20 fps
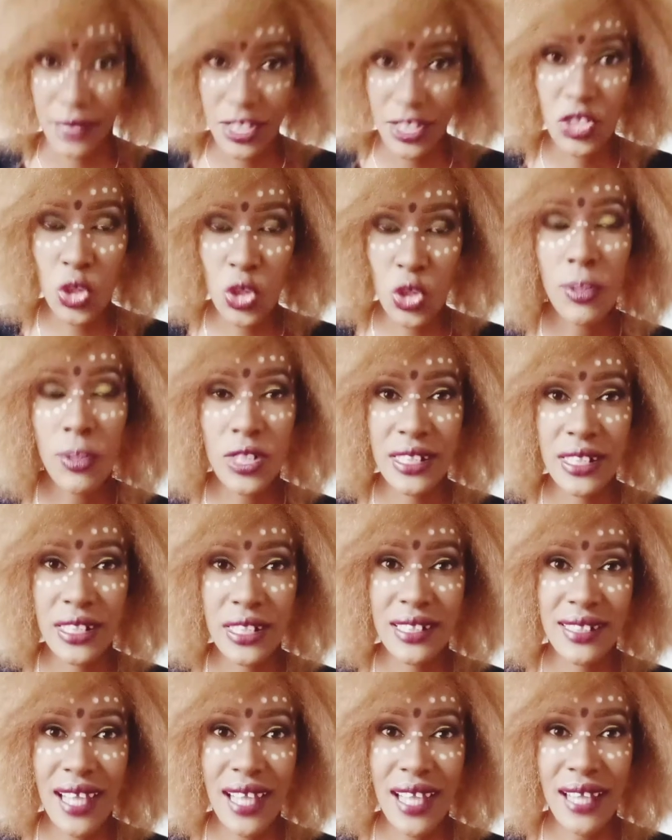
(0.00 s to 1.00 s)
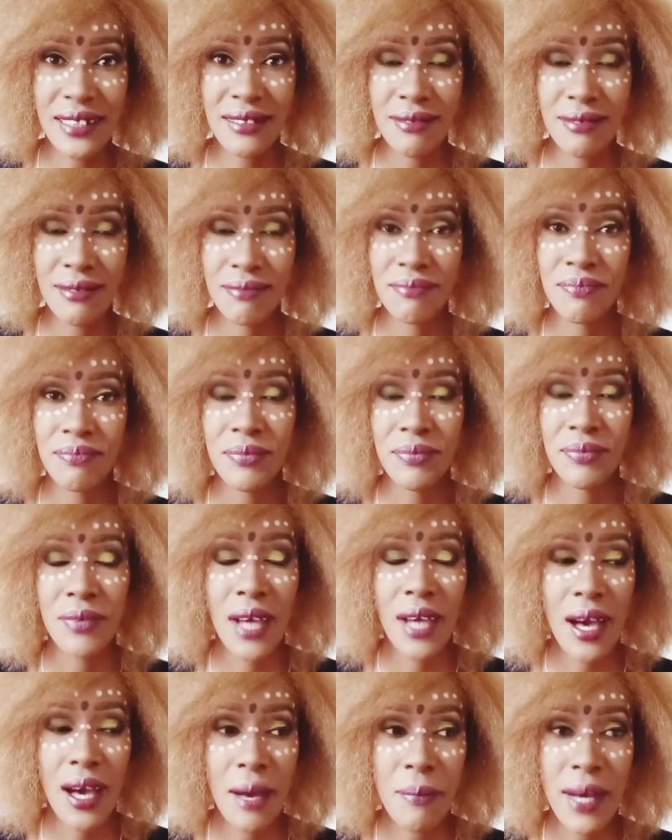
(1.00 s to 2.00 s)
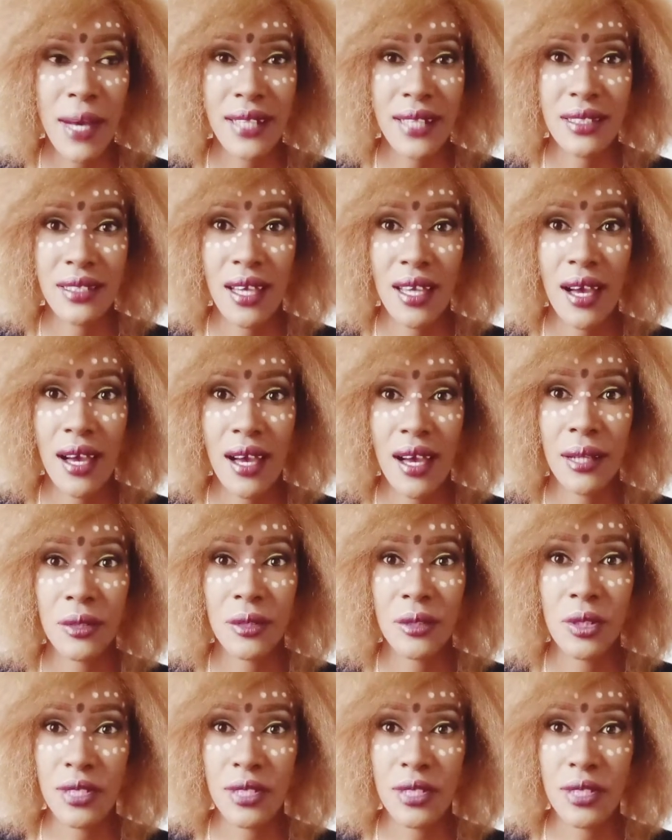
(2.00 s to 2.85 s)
it commonly done, uh, but uh,